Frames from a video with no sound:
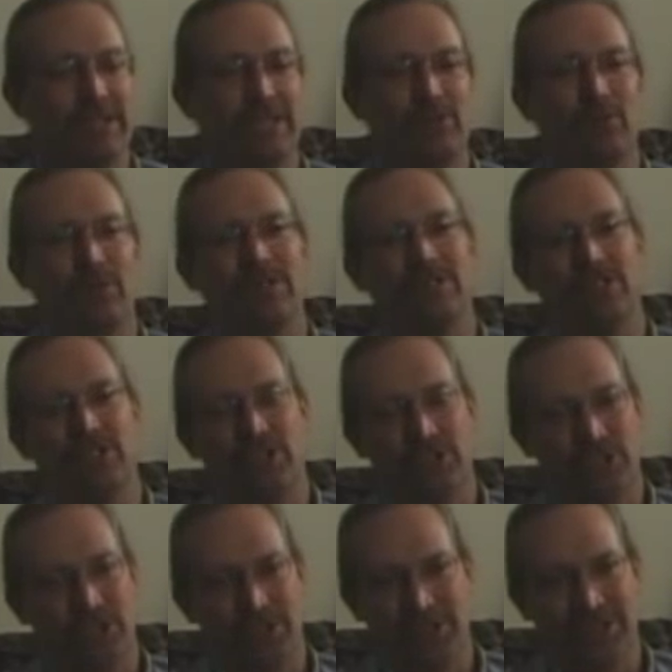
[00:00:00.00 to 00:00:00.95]
inward
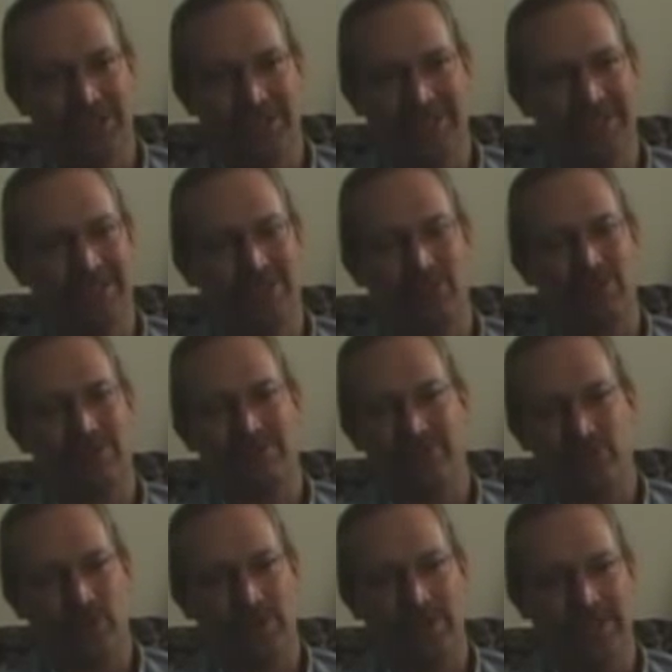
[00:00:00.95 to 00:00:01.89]
journey, the inward
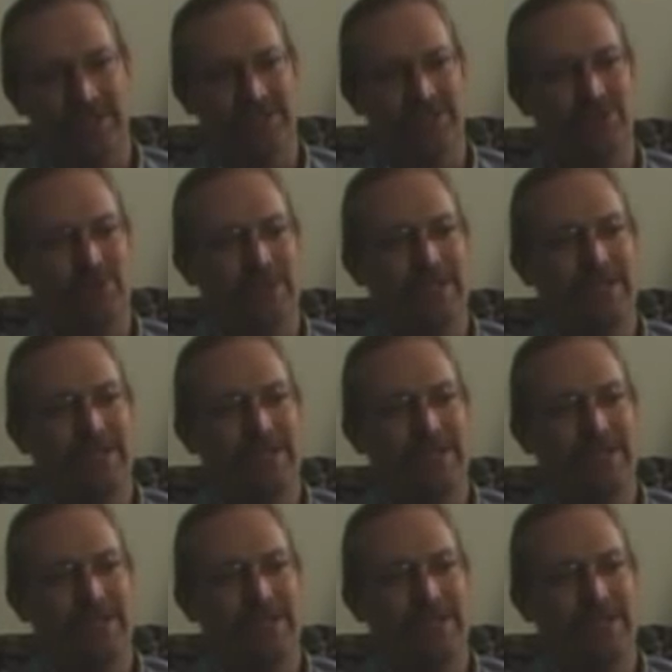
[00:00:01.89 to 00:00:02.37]
voyage.